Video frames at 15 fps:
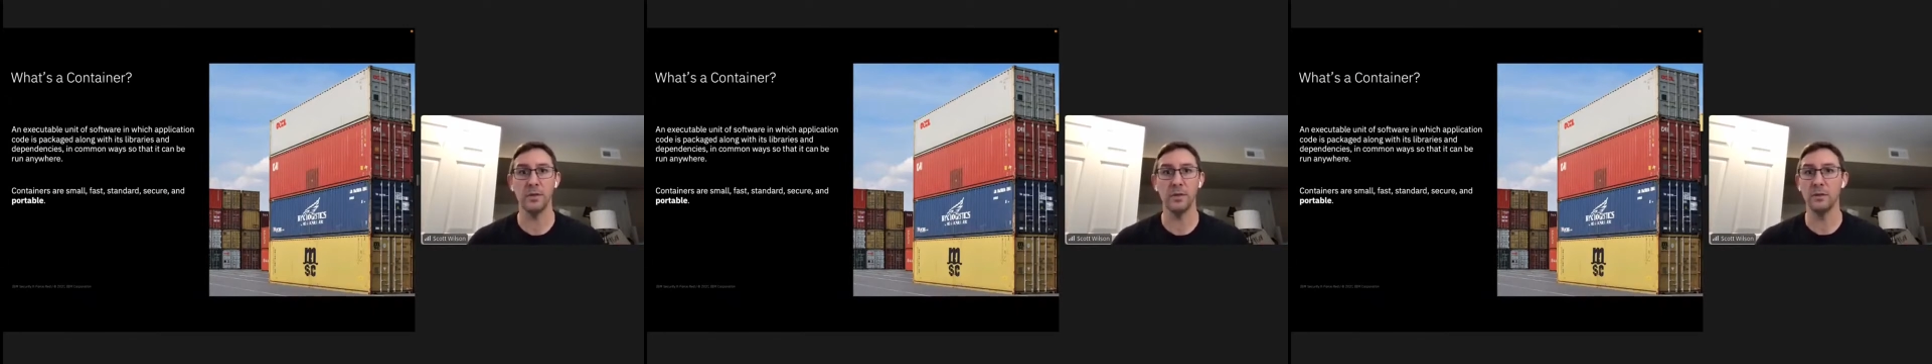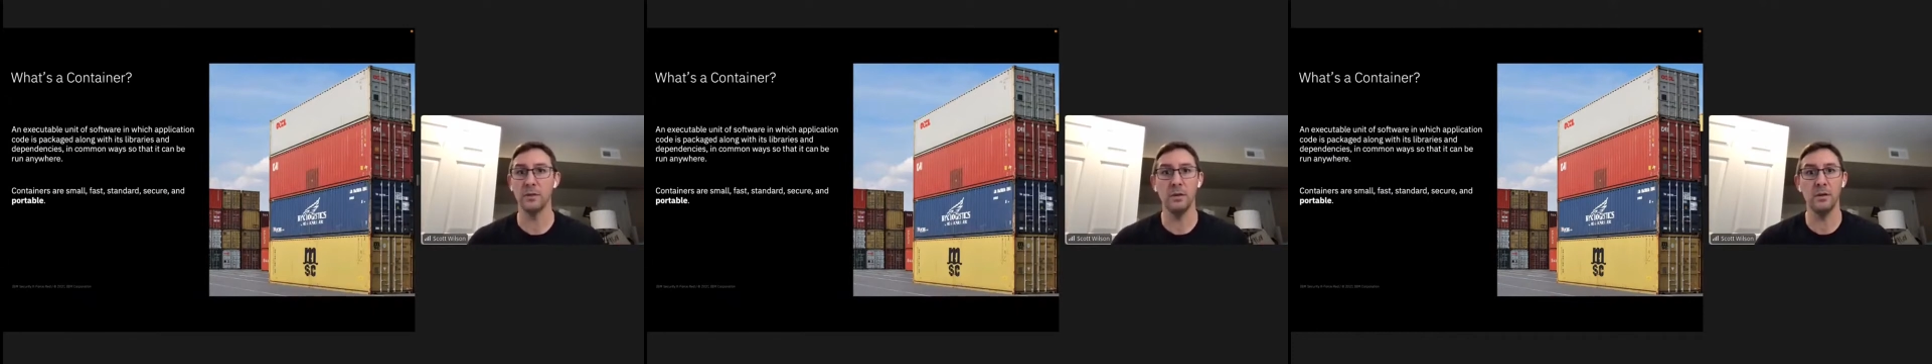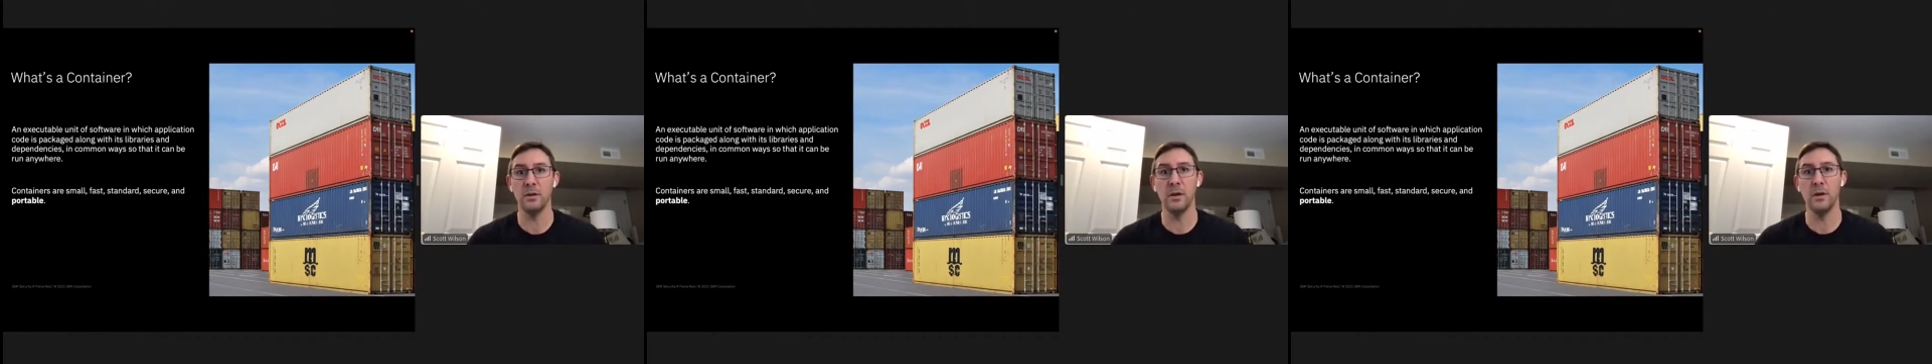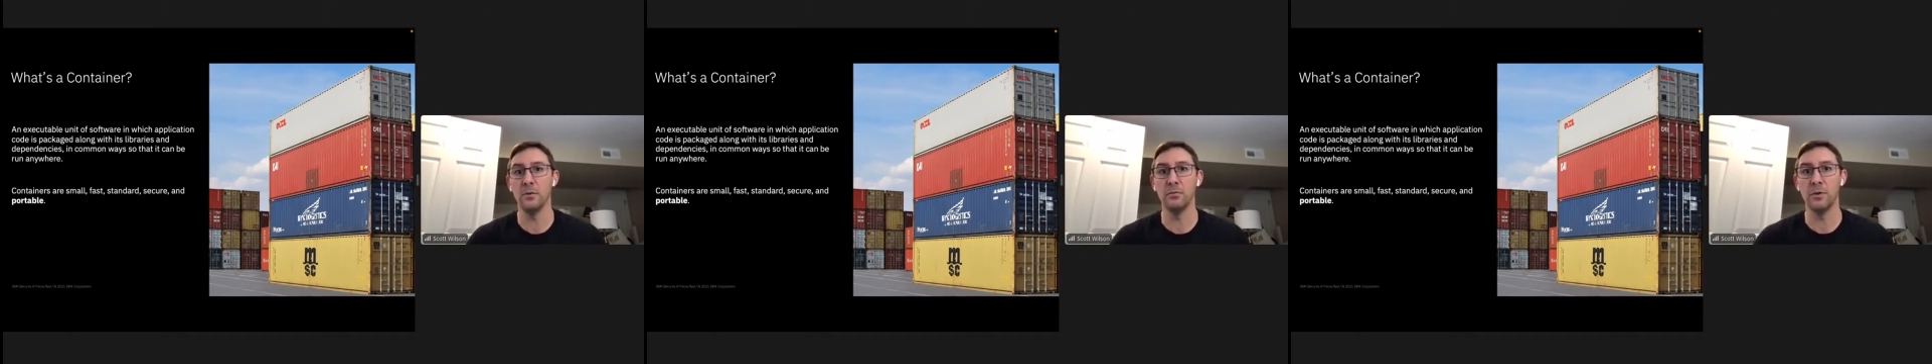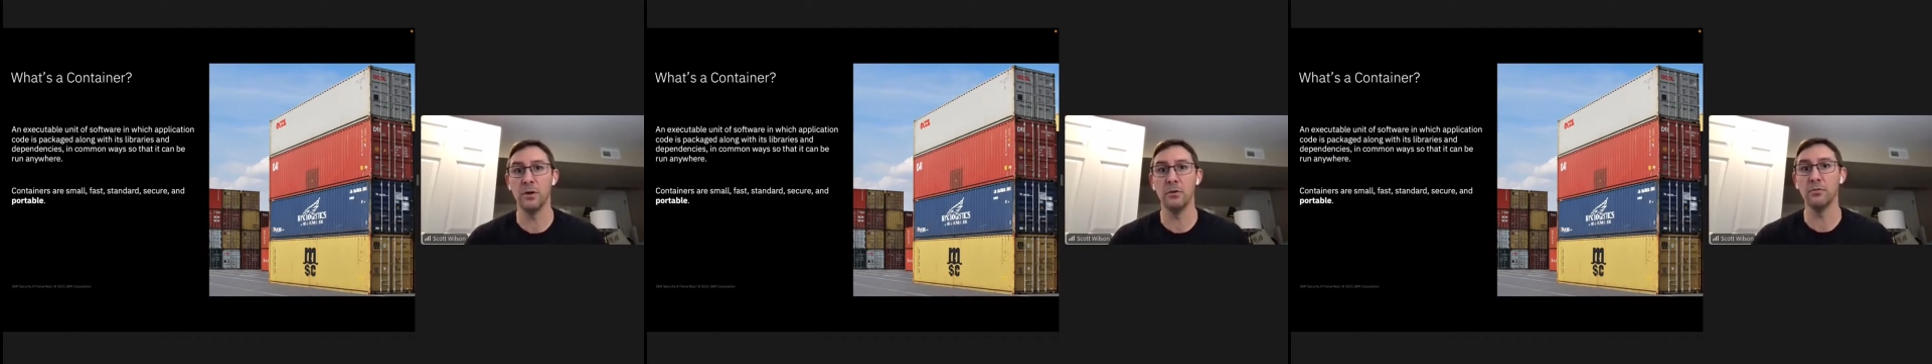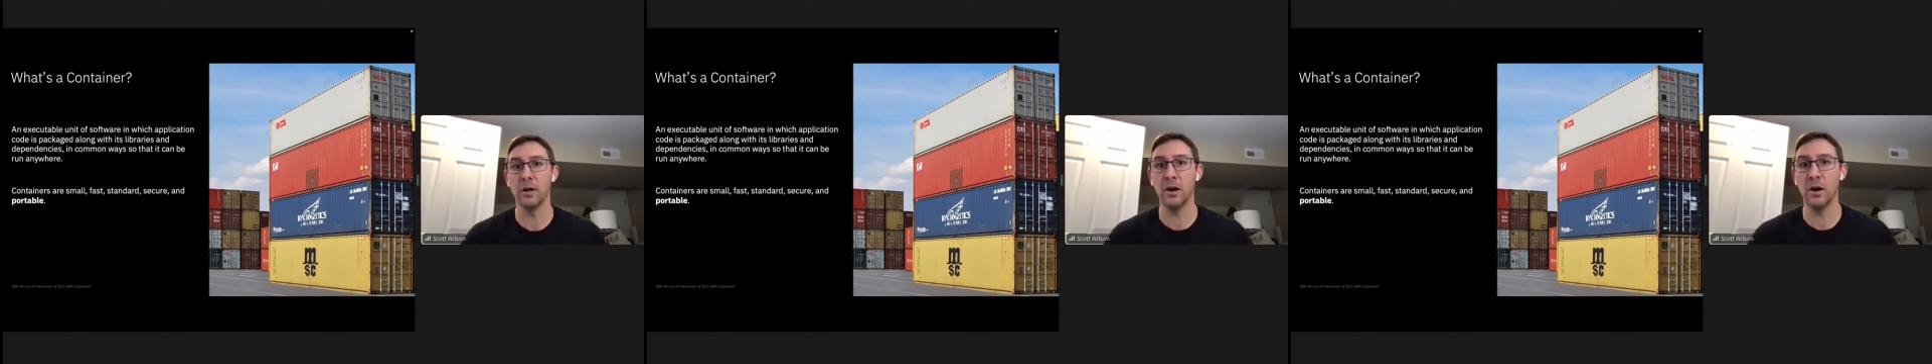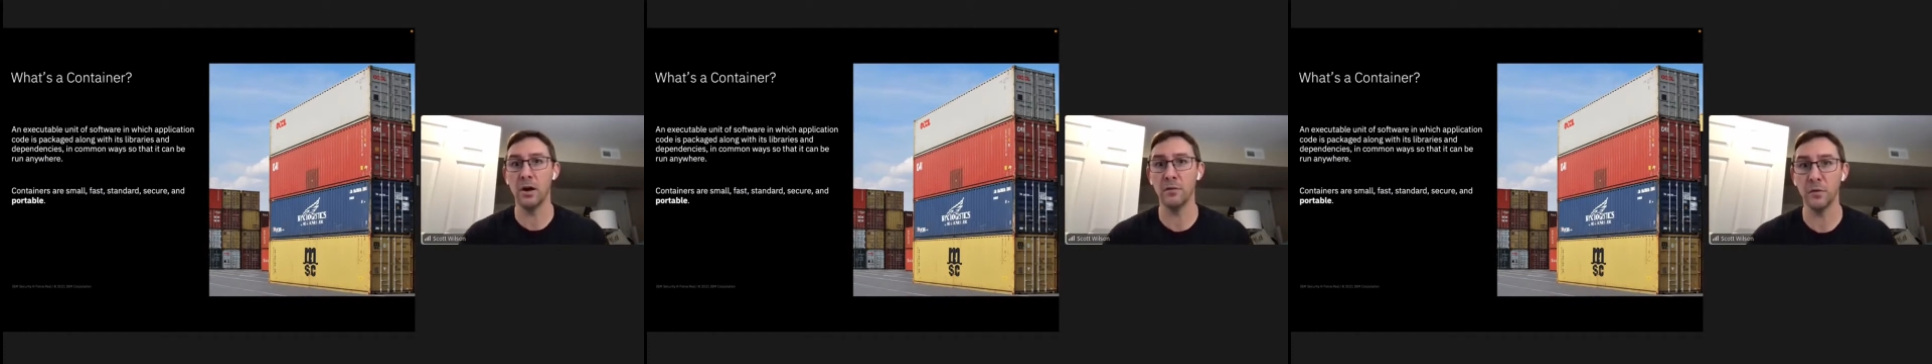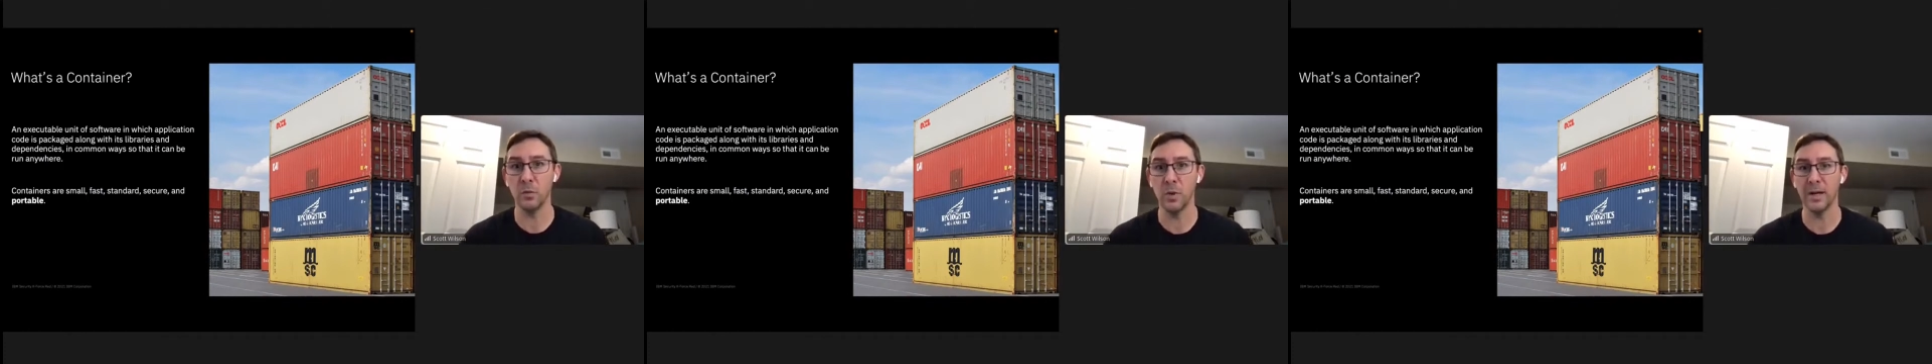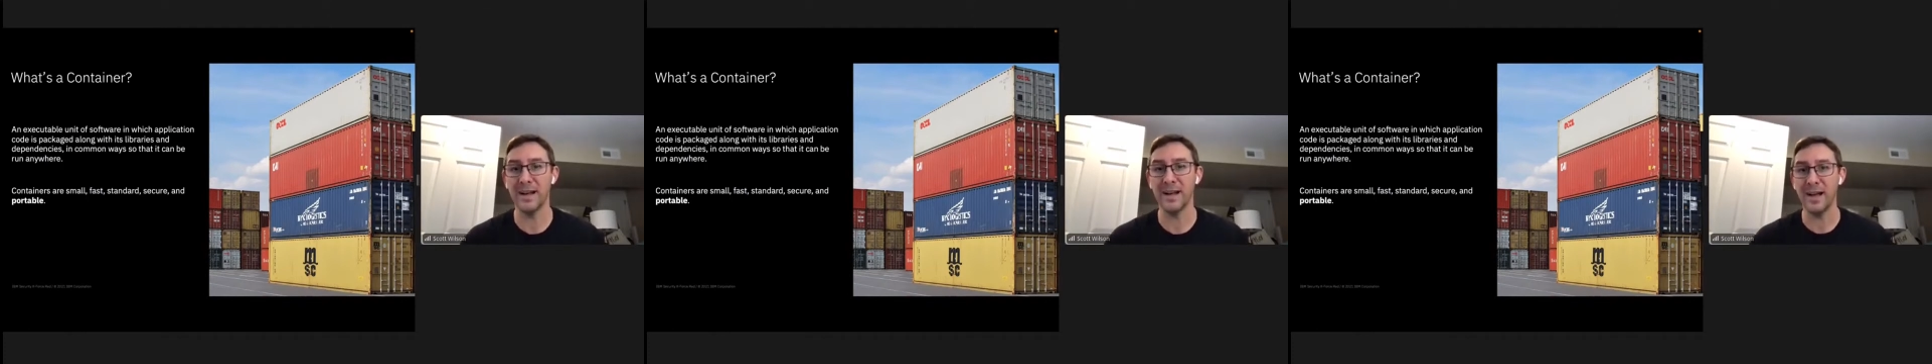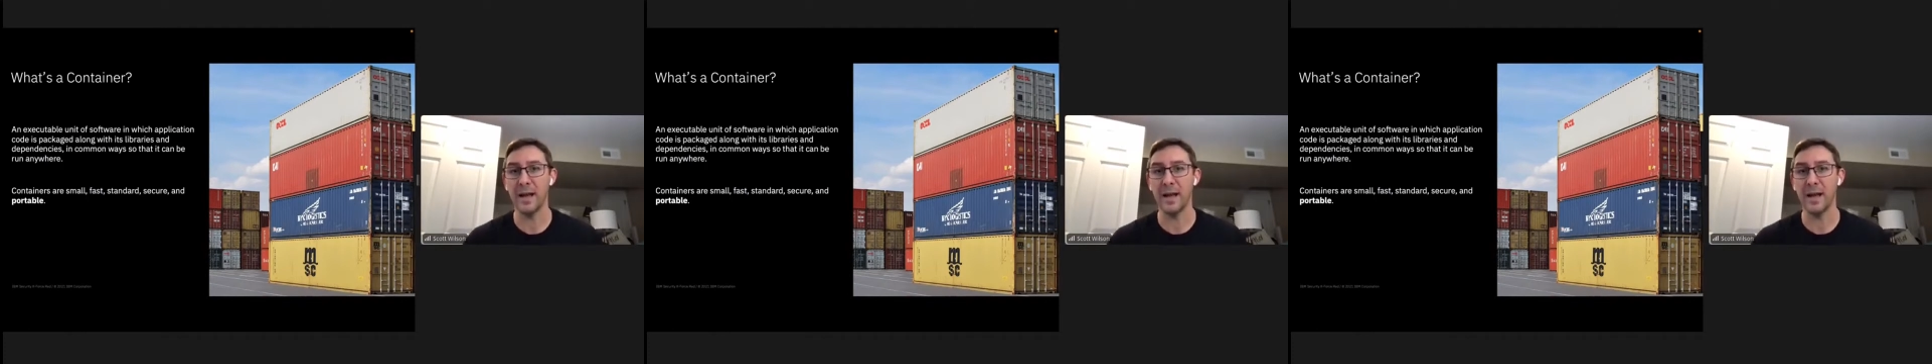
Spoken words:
no regard for what